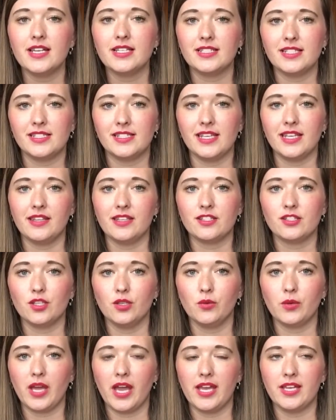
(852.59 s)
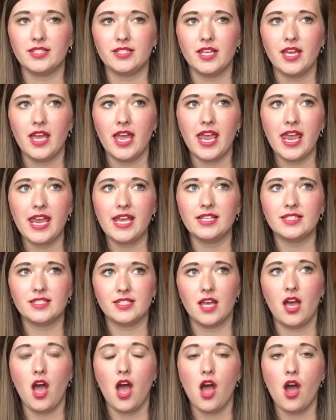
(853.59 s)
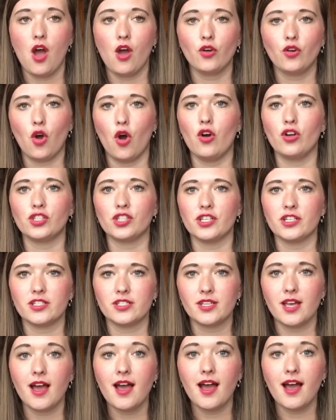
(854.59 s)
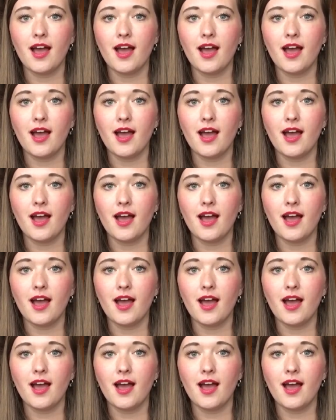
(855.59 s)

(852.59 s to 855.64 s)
to see this suitcase. It's gorgeous.